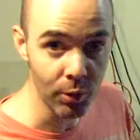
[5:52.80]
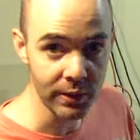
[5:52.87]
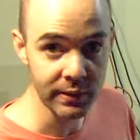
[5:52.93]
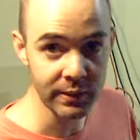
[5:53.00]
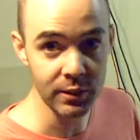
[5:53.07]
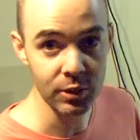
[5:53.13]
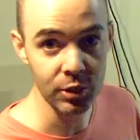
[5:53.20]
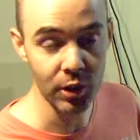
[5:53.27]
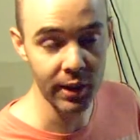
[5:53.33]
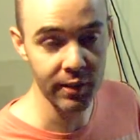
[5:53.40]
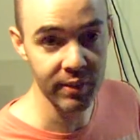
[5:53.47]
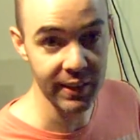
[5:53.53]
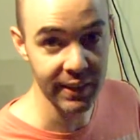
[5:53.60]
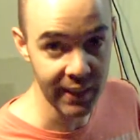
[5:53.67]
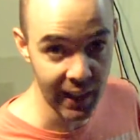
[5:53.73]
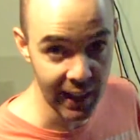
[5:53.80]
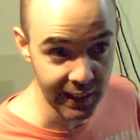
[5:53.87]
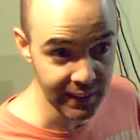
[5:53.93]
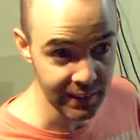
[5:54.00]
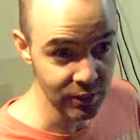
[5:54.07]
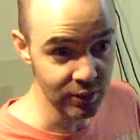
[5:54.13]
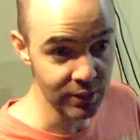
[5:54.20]
until you drive it at night
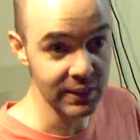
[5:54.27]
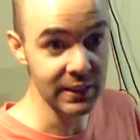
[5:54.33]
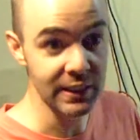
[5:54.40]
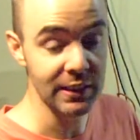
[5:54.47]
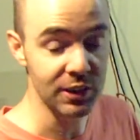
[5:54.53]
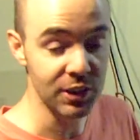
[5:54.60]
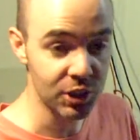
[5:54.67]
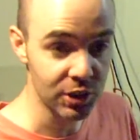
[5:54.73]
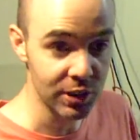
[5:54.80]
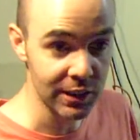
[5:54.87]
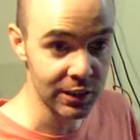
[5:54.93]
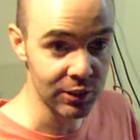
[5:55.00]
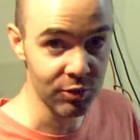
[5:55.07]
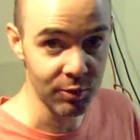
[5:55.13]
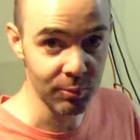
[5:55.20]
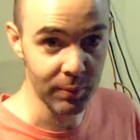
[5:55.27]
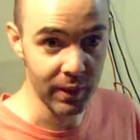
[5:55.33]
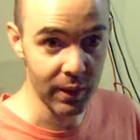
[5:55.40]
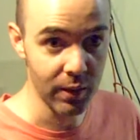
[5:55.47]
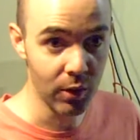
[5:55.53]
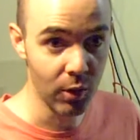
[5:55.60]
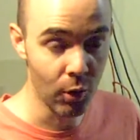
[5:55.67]
and you can see the streaks from the
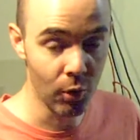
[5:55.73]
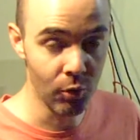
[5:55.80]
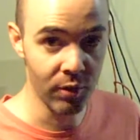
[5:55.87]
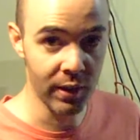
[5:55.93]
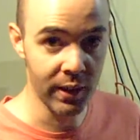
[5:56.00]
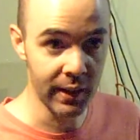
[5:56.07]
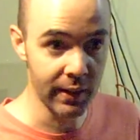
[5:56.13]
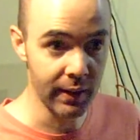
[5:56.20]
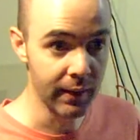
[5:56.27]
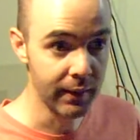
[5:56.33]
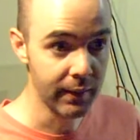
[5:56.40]
overhead